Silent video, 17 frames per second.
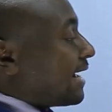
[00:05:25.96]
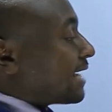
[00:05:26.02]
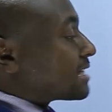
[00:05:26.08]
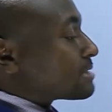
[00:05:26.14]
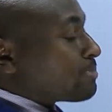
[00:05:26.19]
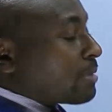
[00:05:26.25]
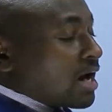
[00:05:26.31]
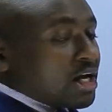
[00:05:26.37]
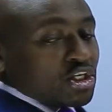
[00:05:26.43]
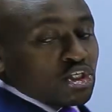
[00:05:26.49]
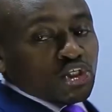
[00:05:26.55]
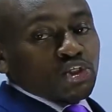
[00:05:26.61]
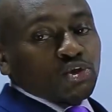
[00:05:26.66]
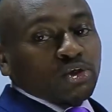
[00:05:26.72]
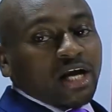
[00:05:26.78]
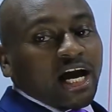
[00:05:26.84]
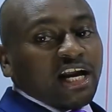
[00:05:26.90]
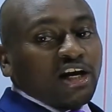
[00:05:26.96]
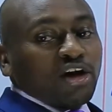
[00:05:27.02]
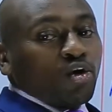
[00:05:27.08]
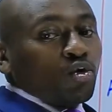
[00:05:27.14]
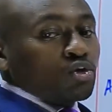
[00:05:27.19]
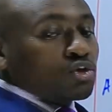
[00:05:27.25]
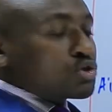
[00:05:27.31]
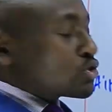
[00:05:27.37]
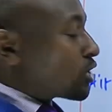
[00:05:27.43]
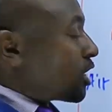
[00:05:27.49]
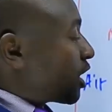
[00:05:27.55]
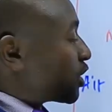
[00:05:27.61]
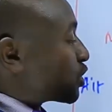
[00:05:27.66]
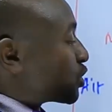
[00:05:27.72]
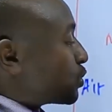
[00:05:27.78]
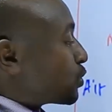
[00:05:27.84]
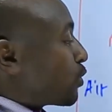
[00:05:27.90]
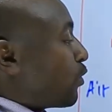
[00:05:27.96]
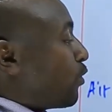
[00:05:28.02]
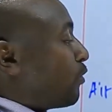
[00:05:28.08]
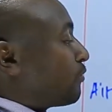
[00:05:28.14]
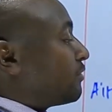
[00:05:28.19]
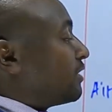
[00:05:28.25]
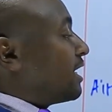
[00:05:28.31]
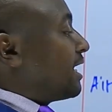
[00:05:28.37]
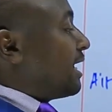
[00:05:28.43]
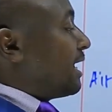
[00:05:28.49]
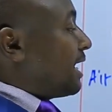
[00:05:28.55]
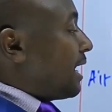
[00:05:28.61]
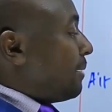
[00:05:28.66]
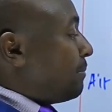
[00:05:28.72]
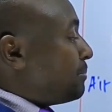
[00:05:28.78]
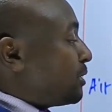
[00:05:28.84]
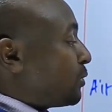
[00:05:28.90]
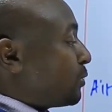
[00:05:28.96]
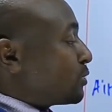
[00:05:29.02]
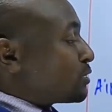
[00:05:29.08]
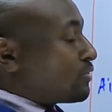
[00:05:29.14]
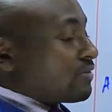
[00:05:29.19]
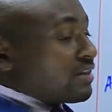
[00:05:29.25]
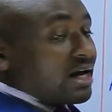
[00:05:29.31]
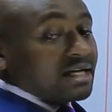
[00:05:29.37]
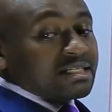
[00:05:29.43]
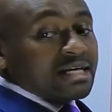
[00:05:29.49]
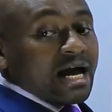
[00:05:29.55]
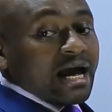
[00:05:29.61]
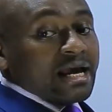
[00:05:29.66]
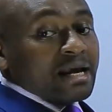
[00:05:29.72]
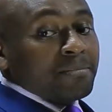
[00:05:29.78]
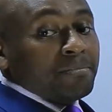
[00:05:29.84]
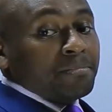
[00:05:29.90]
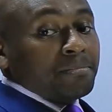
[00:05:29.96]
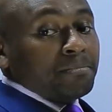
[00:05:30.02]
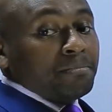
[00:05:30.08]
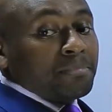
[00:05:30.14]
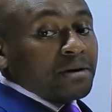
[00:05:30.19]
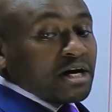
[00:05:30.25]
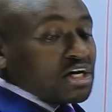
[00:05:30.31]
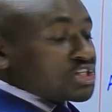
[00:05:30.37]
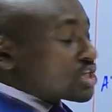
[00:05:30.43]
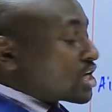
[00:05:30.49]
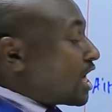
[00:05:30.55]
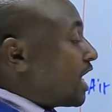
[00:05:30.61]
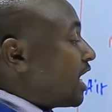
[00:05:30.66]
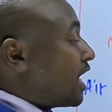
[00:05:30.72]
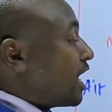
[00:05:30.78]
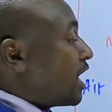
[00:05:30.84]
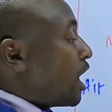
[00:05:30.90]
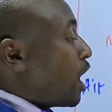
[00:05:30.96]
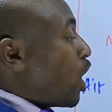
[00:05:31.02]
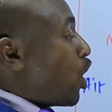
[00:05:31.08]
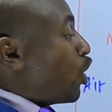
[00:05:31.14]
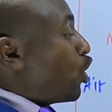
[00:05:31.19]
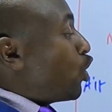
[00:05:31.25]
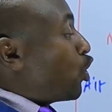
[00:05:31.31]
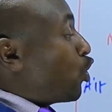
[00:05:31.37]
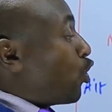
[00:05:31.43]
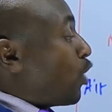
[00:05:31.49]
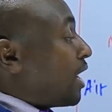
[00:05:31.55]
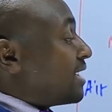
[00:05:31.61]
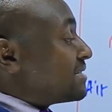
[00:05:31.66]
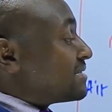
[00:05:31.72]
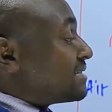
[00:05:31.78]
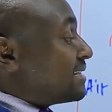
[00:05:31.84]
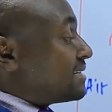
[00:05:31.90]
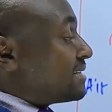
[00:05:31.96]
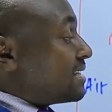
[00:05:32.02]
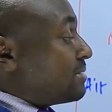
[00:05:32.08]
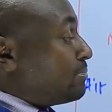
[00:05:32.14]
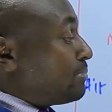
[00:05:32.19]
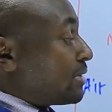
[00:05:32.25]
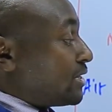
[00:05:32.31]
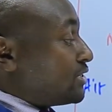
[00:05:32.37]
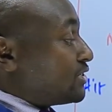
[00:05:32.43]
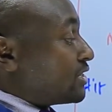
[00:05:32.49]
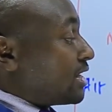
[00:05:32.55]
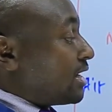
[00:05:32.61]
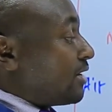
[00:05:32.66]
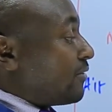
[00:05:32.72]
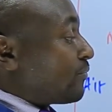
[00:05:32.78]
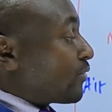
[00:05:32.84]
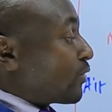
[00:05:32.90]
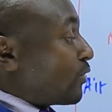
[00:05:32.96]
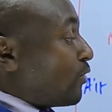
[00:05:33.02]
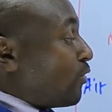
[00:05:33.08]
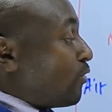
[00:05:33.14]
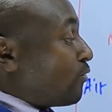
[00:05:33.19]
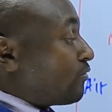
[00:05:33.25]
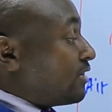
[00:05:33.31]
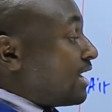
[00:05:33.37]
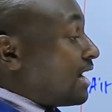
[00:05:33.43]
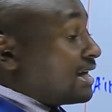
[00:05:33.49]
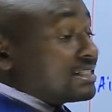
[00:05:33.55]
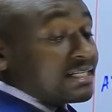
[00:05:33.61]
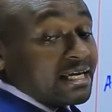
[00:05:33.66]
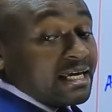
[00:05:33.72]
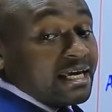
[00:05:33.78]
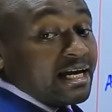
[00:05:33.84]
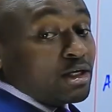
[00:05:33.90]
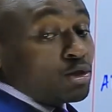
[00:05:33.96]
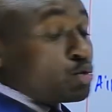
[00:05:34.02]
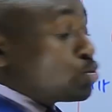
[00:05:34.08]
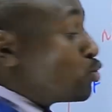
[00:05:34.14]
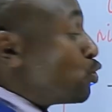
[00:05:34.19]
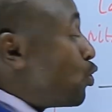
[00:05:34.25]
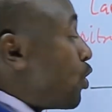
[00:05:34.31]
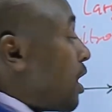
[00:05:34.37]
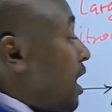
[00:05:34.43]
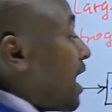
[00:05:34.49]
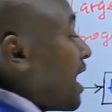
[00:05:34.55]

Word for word: expansion and contraction of the air because of that high pressure lowers the temperature of that air to